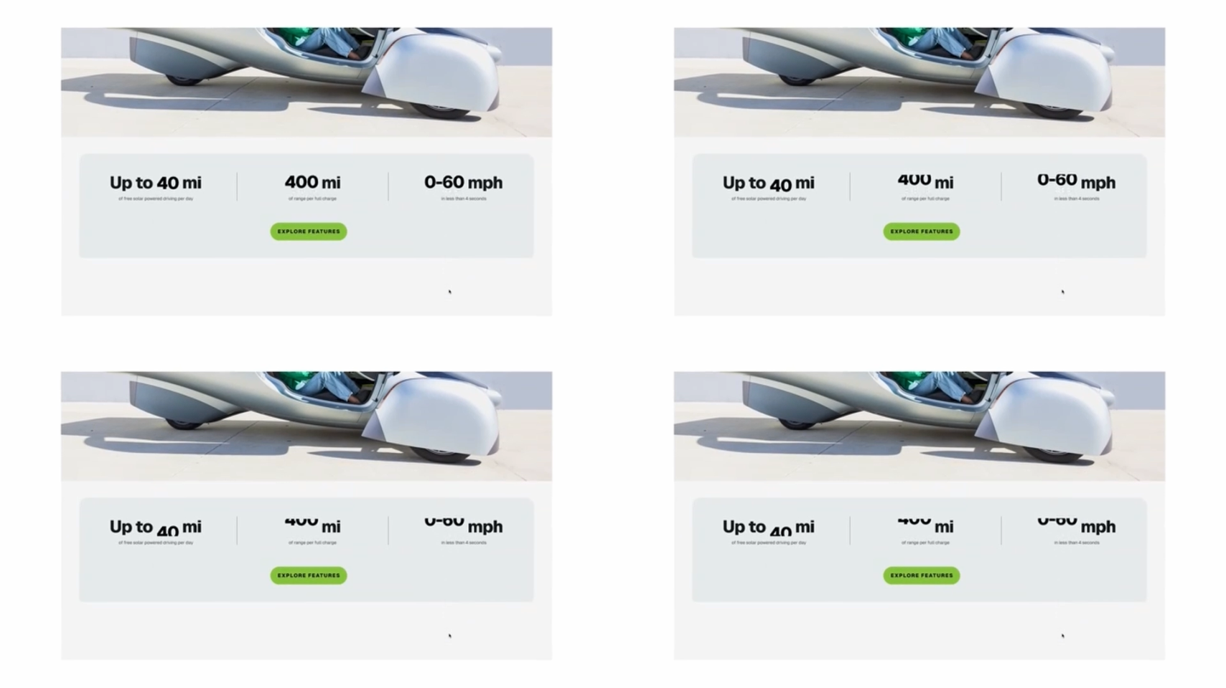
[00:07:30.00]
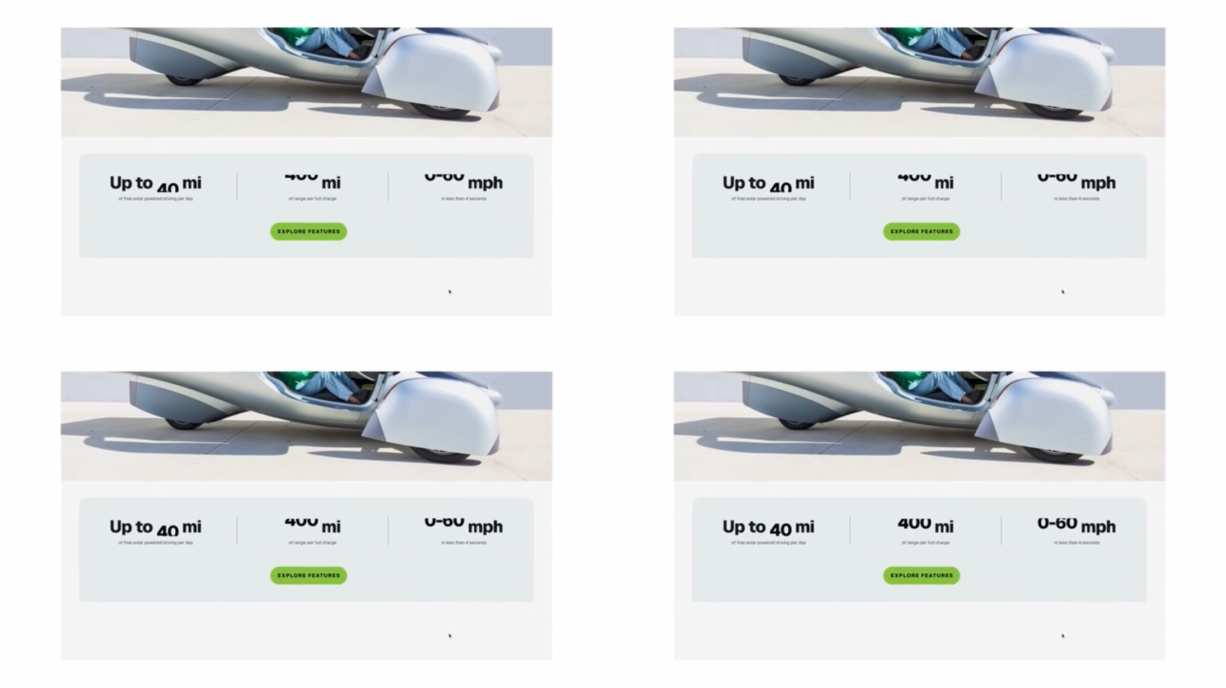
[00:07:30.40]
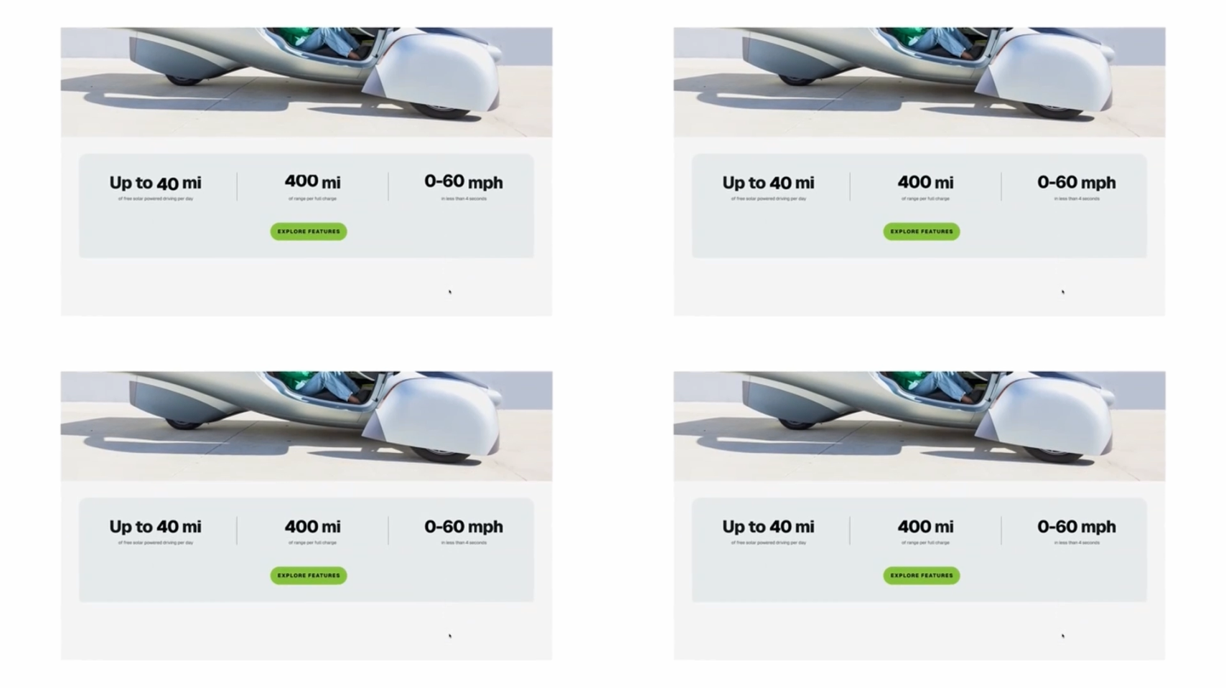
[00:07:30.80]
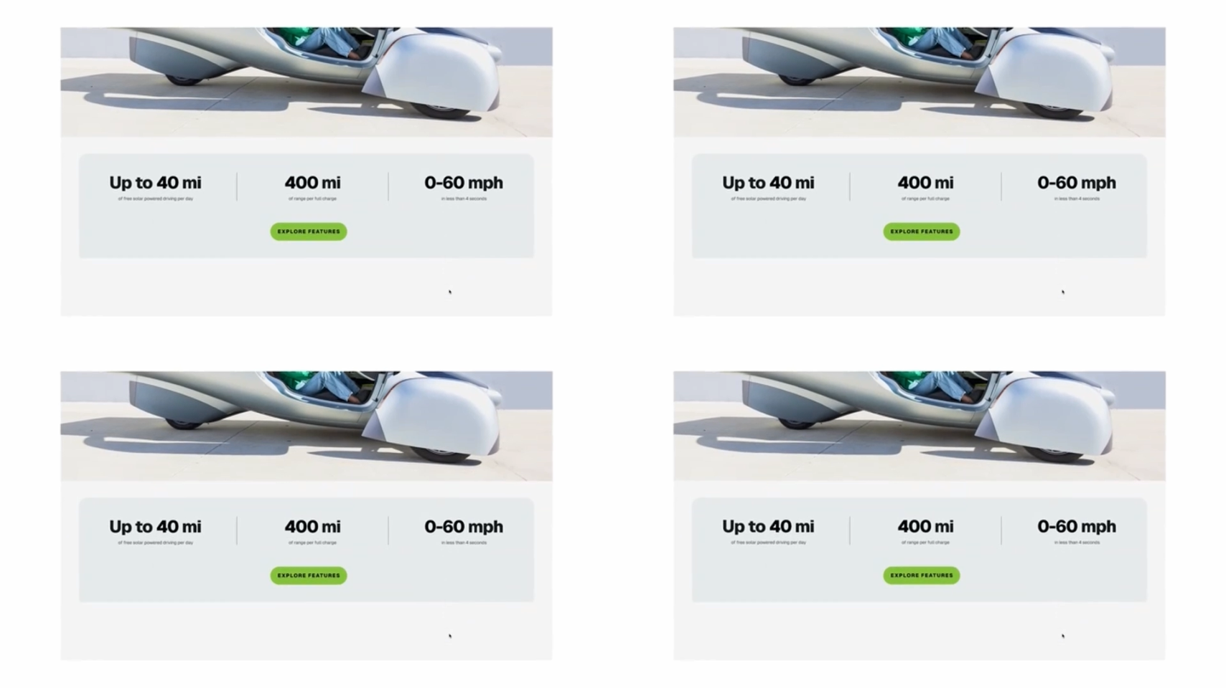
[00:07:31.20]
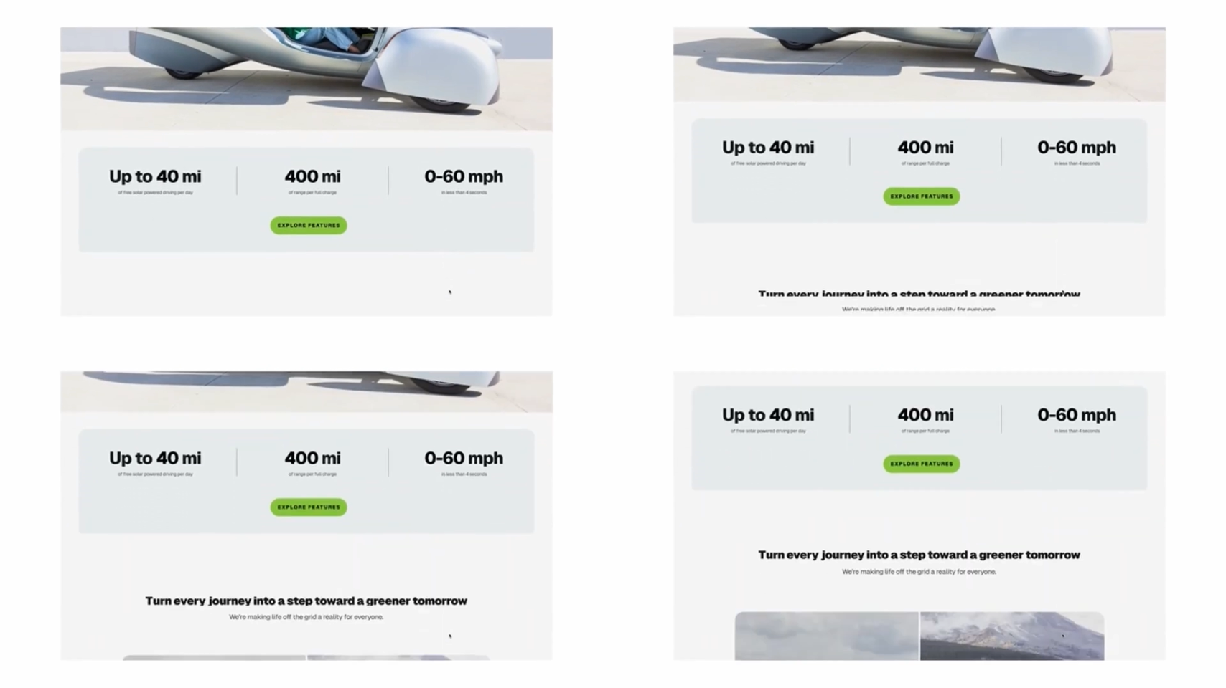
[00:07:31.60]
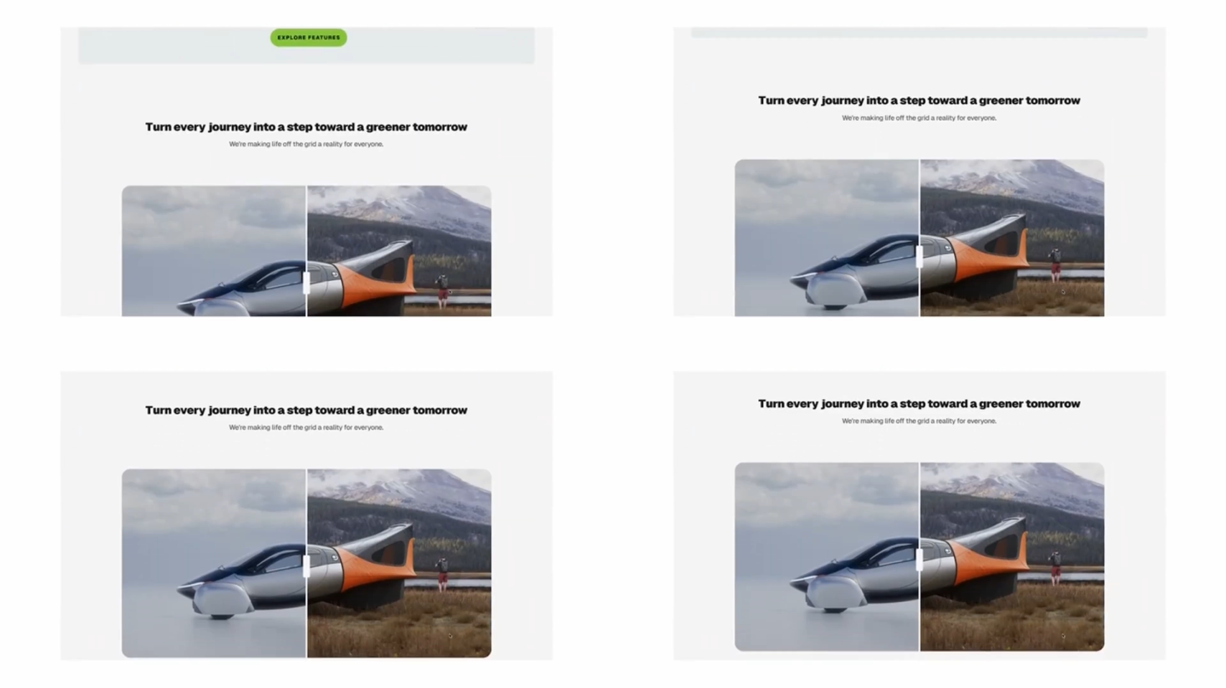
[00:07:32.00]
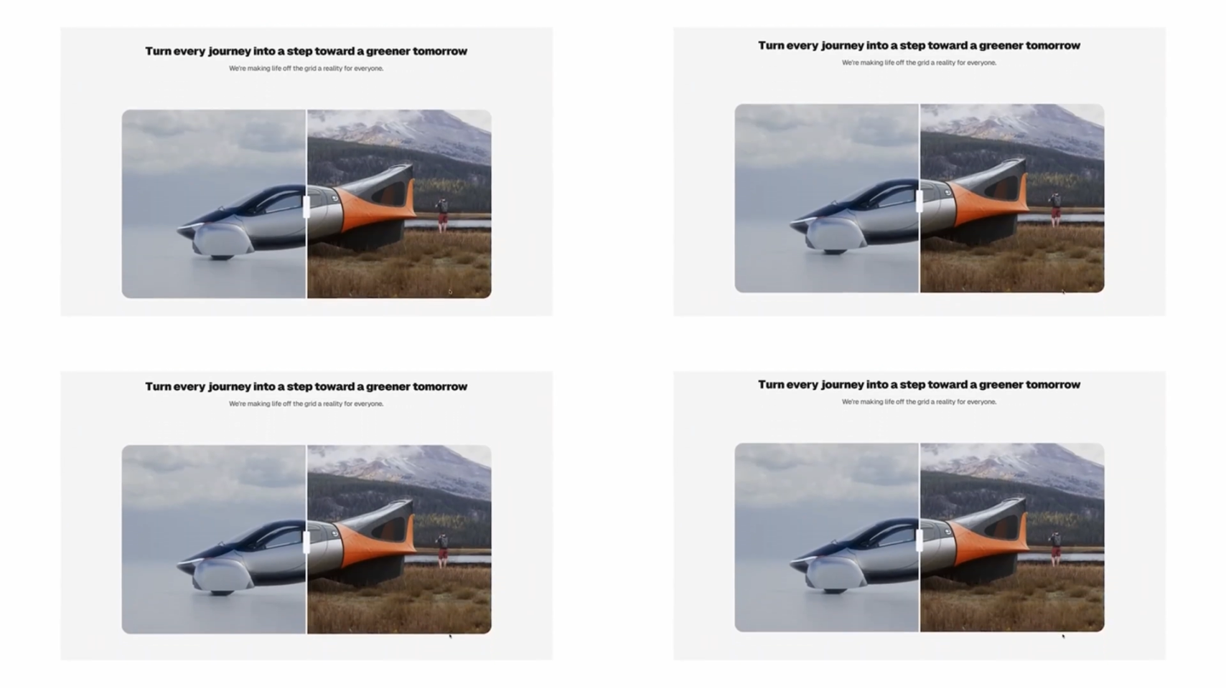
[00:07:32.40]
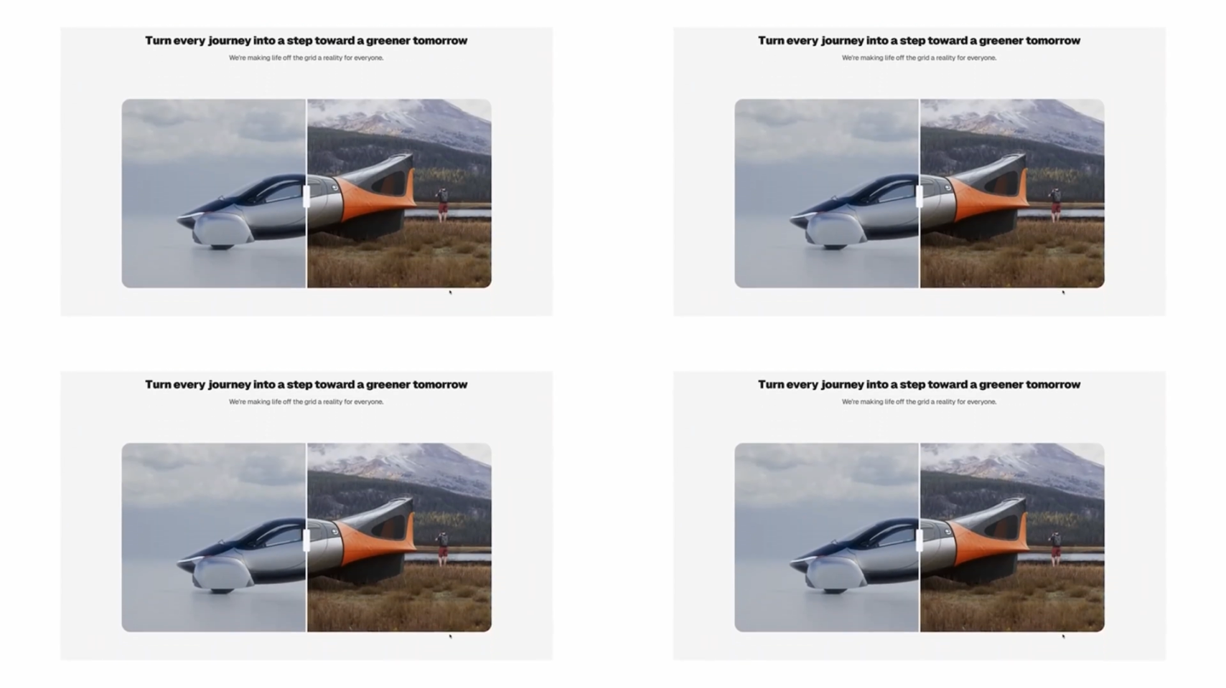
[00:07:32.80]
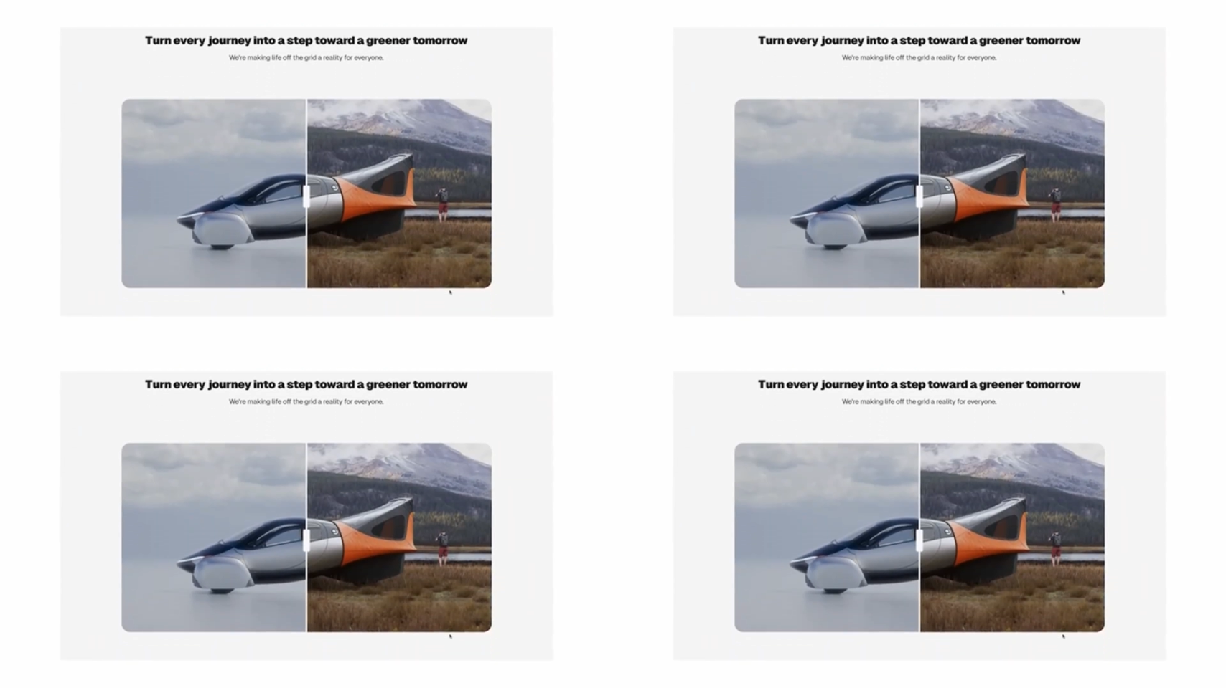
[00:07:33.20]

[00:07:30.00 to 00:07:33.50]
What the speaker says: No face is visible, so there are no lips to read.